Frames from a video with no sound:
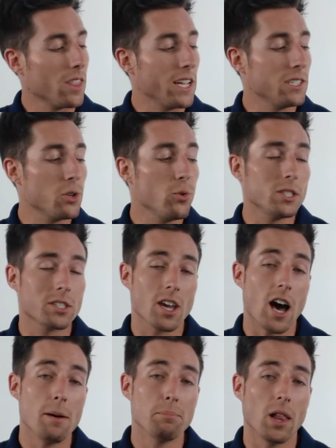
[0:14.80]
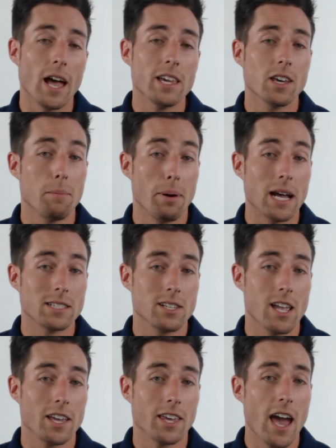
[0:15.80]
Thanks to its comp-light
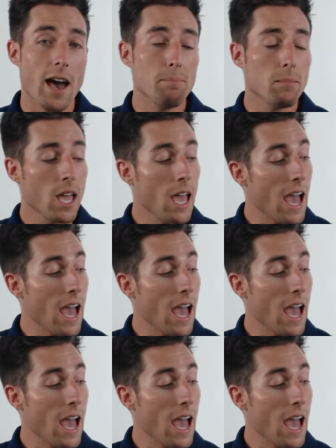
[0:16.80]
composite end cap,